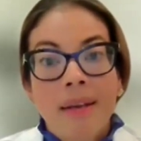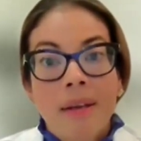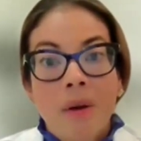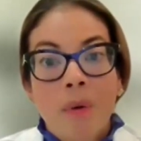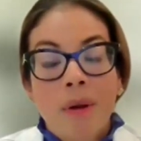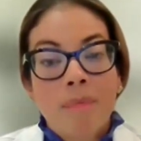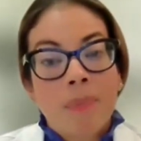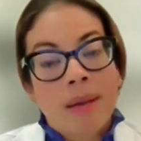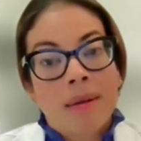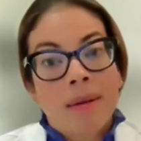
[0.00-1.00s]

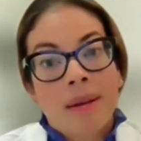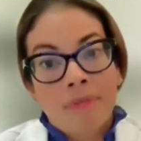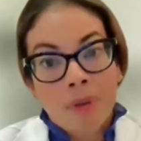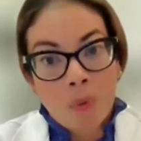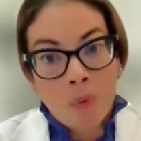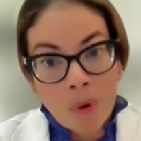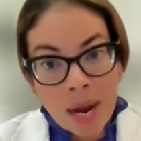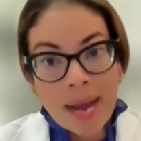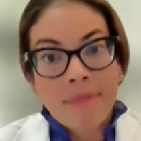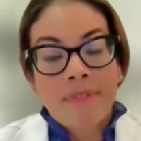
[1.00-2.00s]
if you
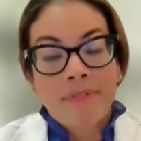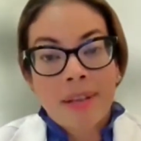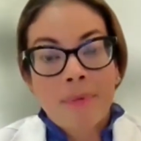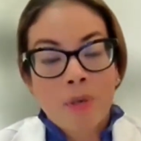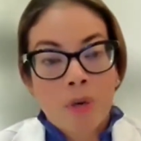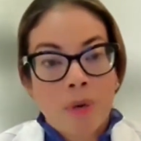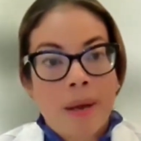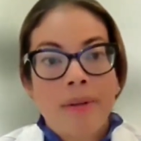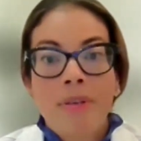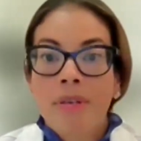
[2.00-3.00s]
have inflammatory
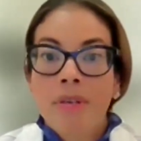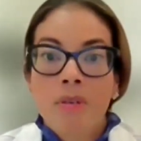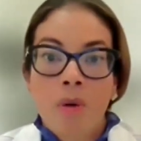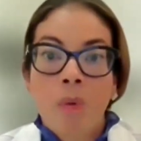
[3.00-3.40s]
bowel disease,